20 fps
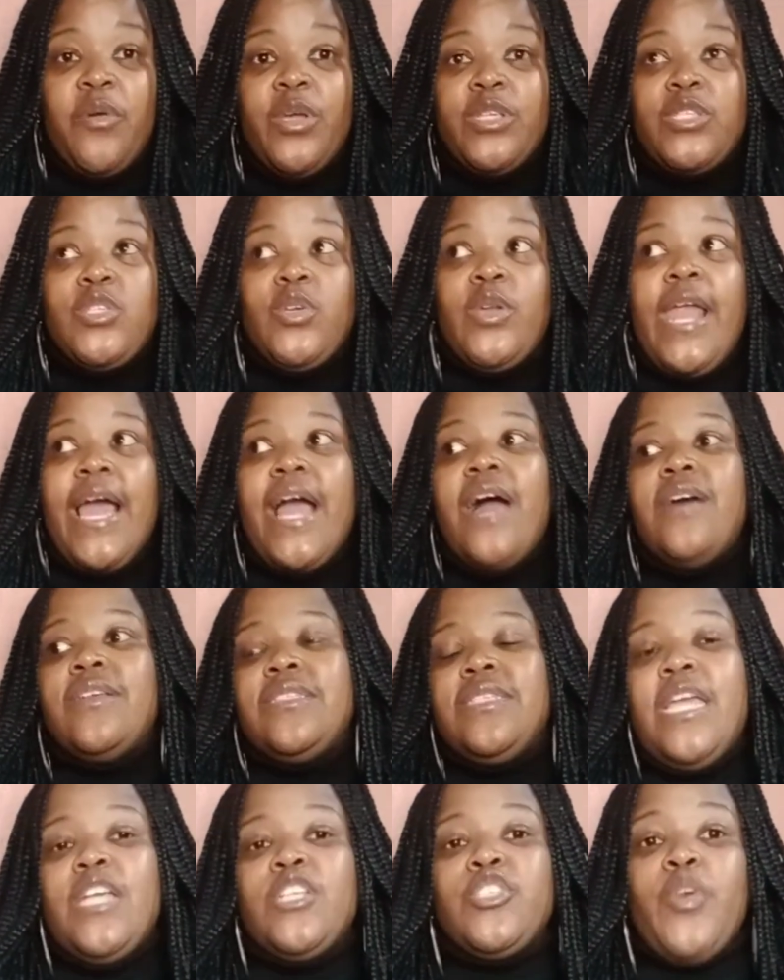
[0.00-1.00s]
But anyway, so
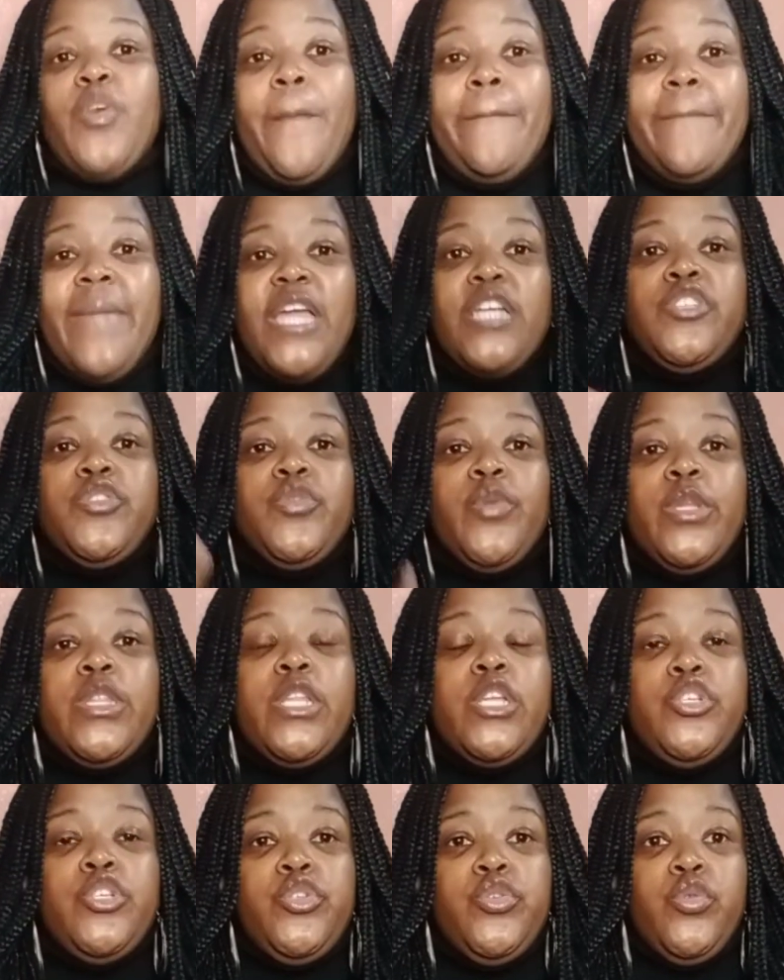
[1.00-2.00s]
like I was saying, so
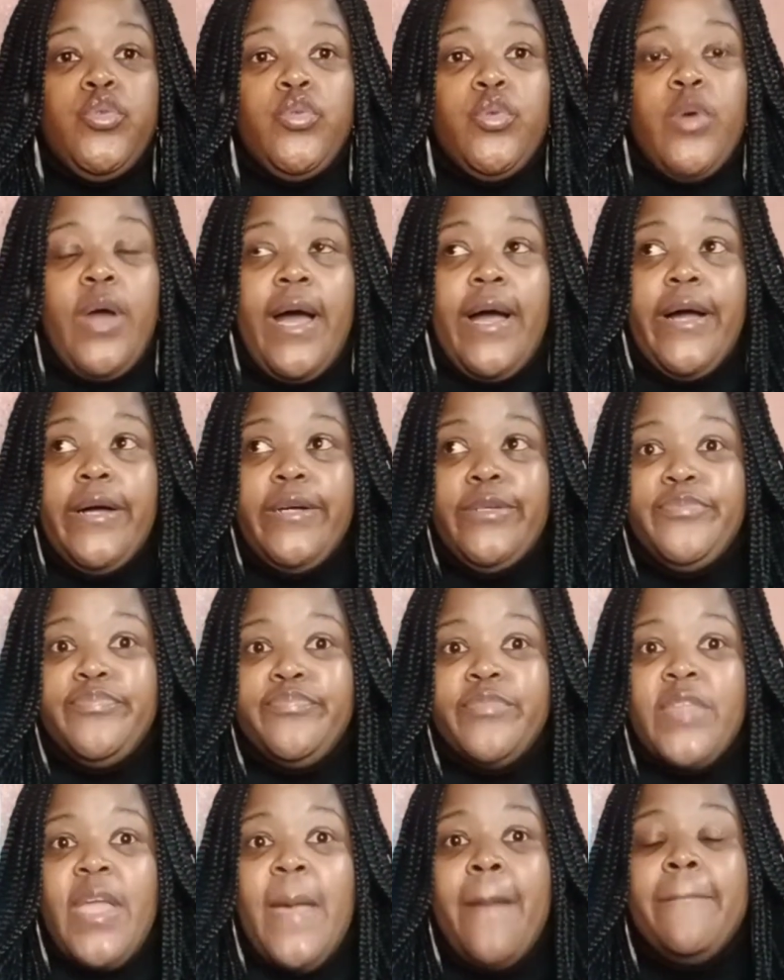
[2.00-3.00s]
make sure that you
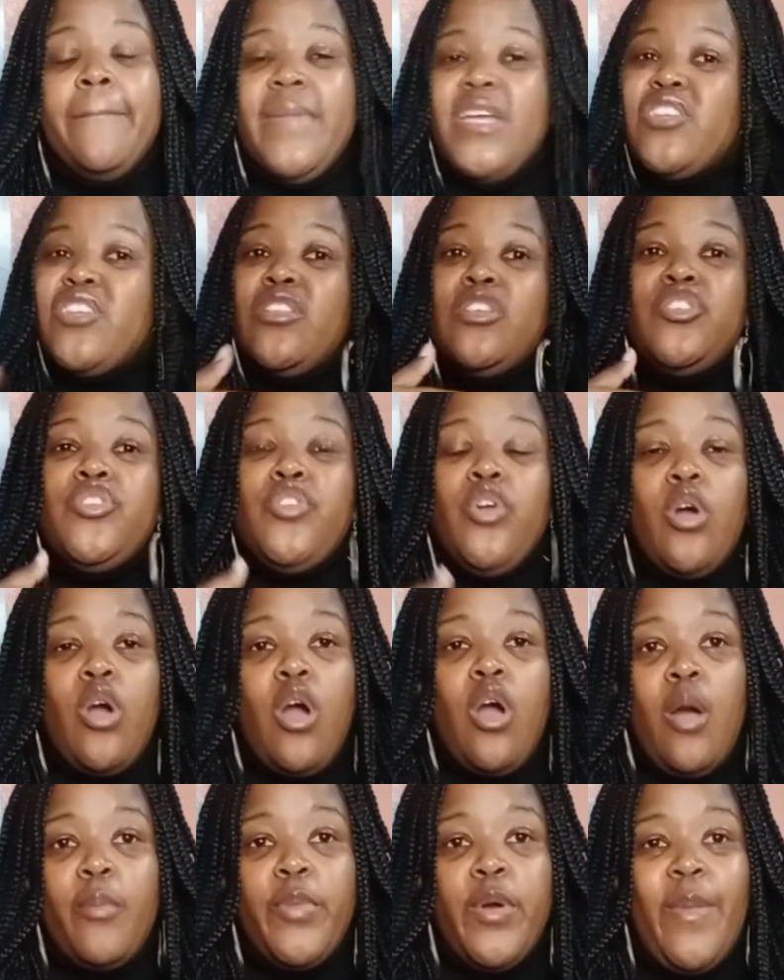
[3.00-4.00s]

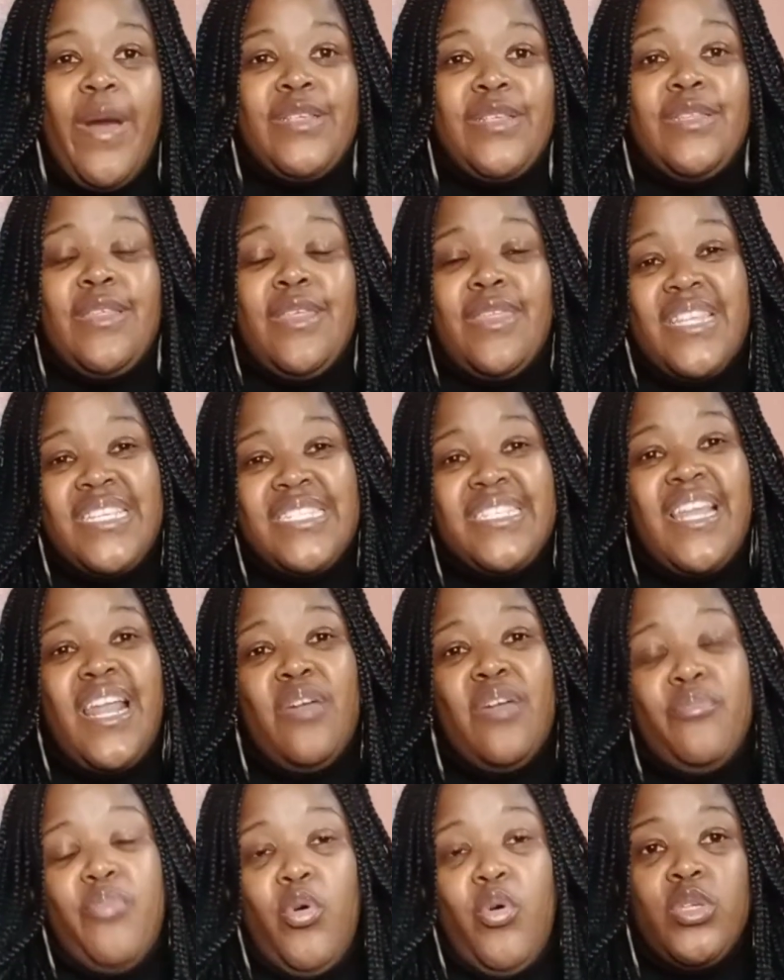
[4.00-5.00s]
don't compromise the
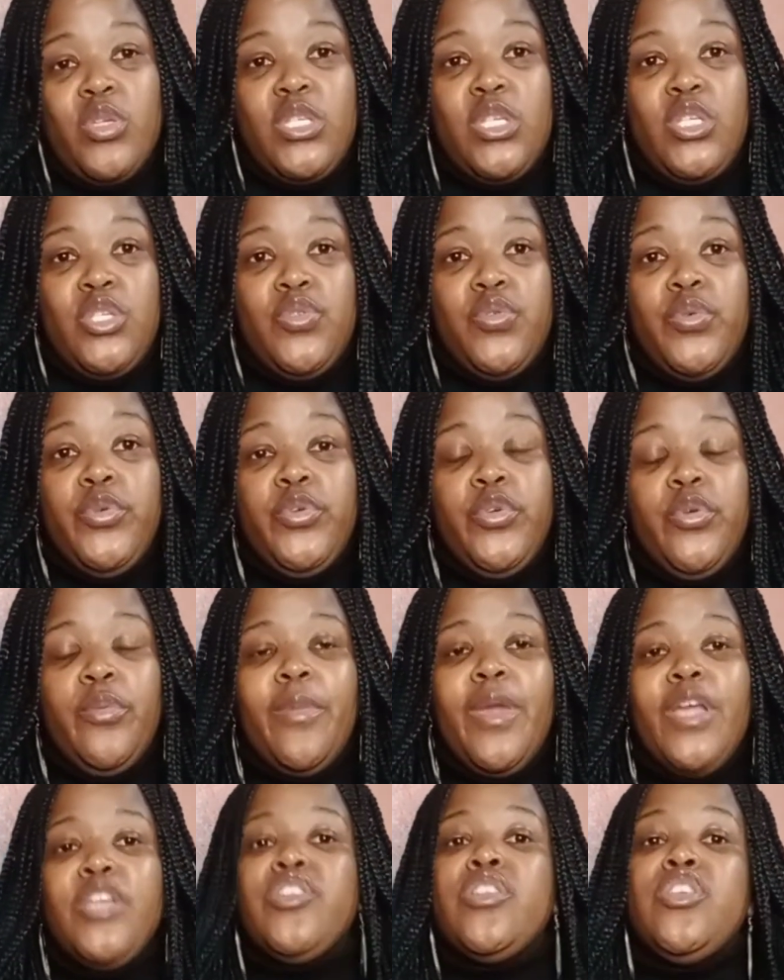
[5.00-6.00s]
things that are important
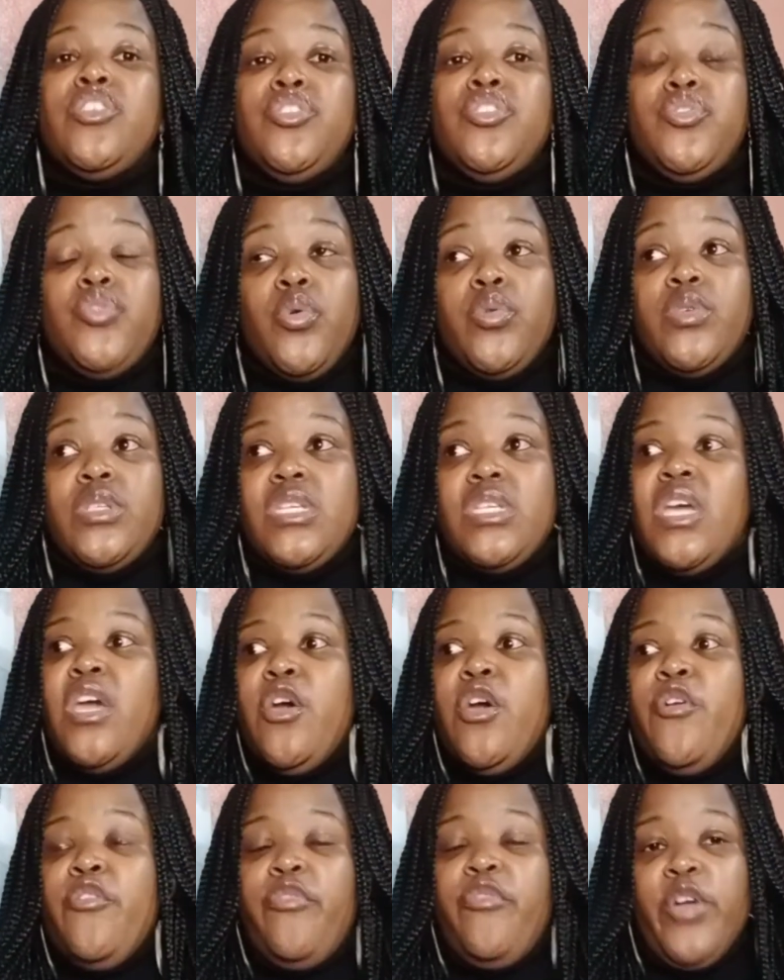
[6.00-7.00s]
to you. Make sure that you
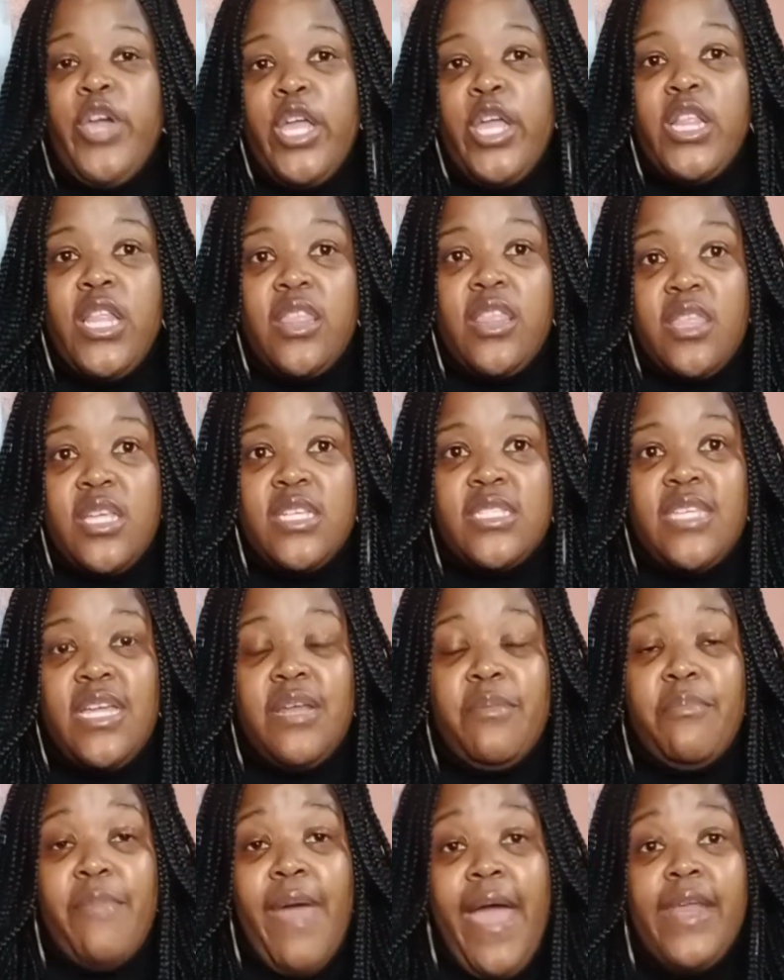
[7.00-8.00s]
don't forget the
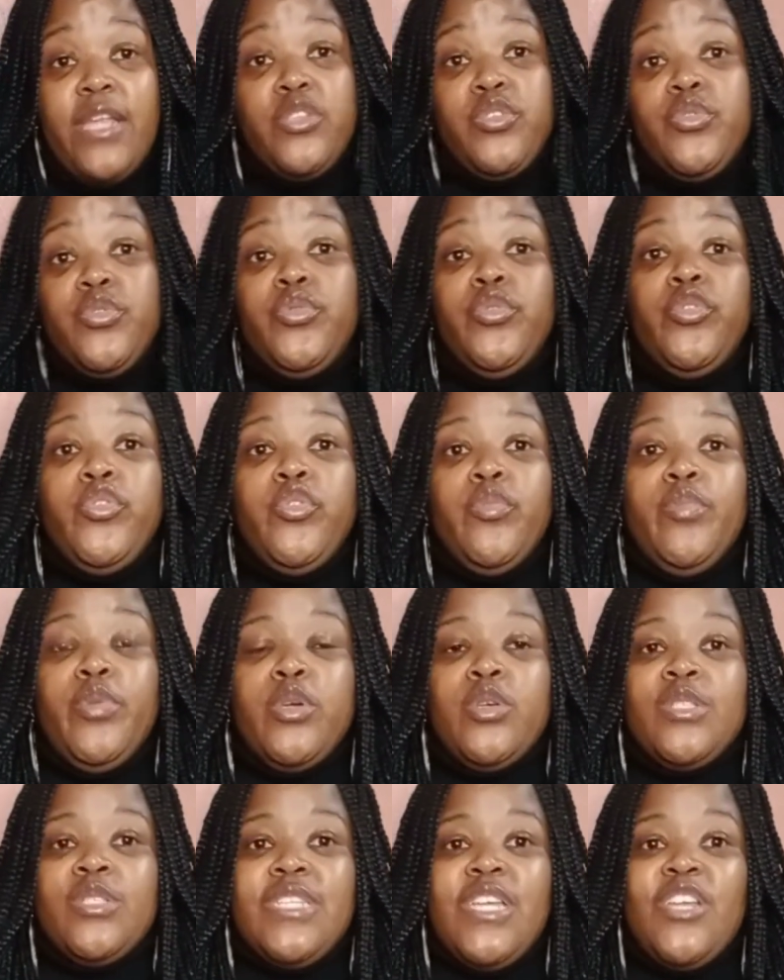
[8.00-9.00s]
things that matter
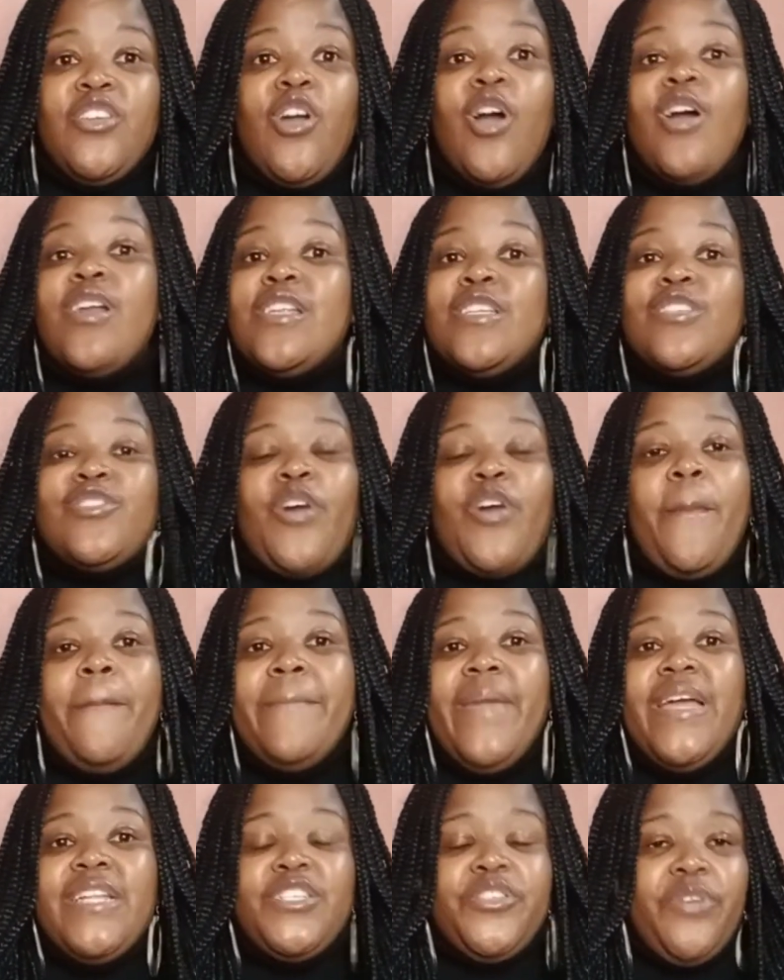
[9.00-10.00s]
to you, because they're not going
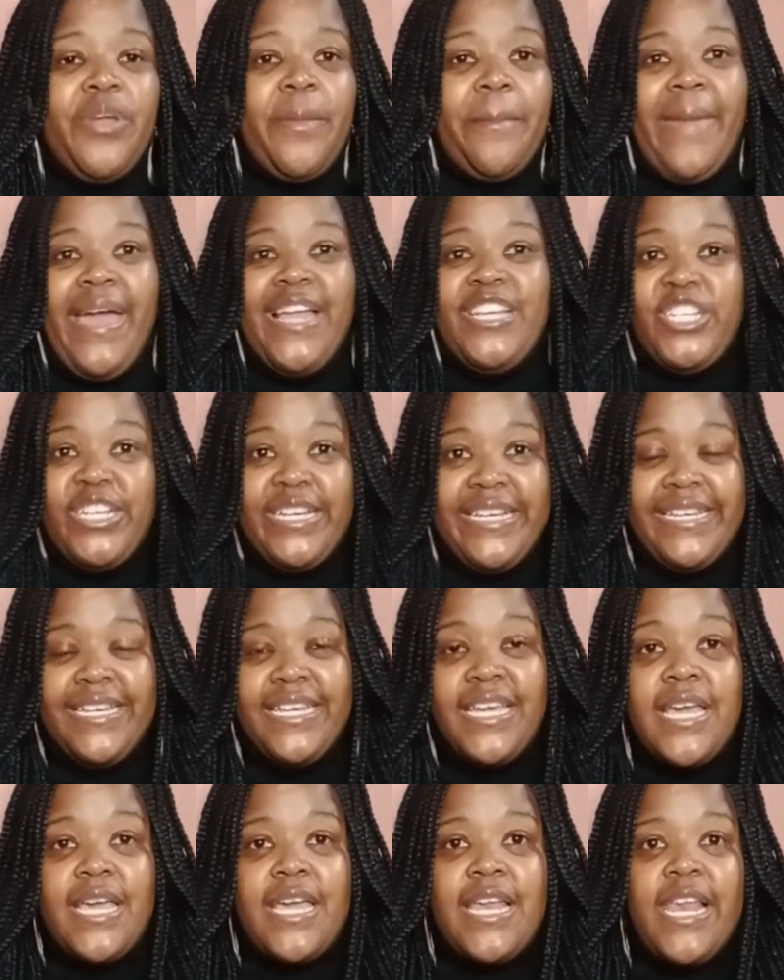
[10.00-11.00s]
to stop mattering
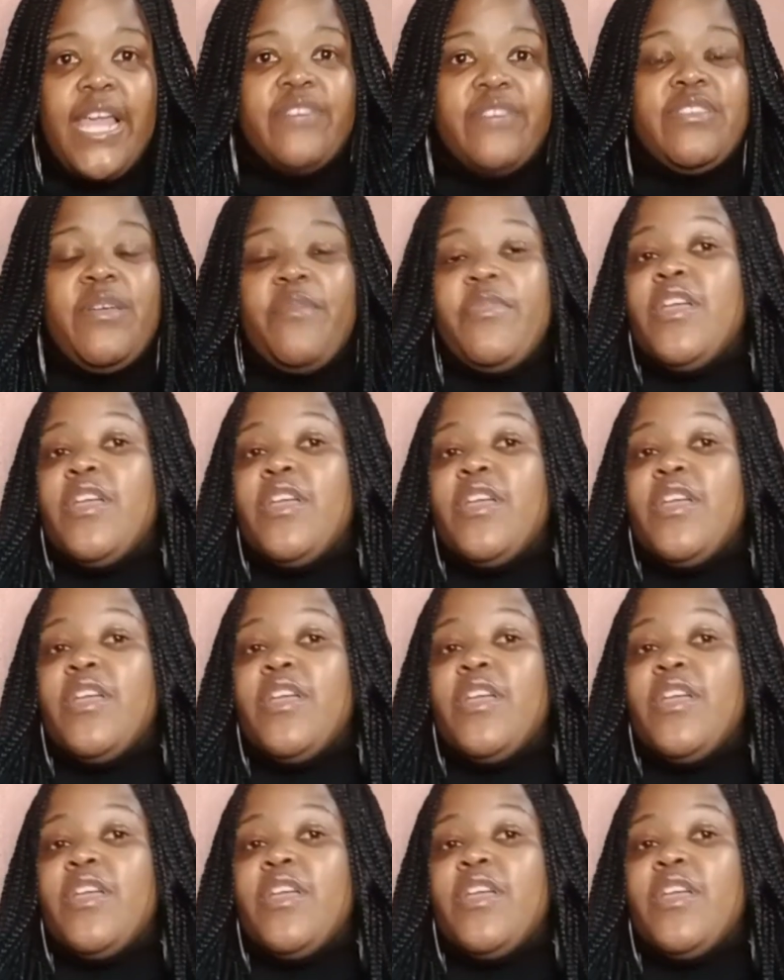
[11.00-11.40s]
magically.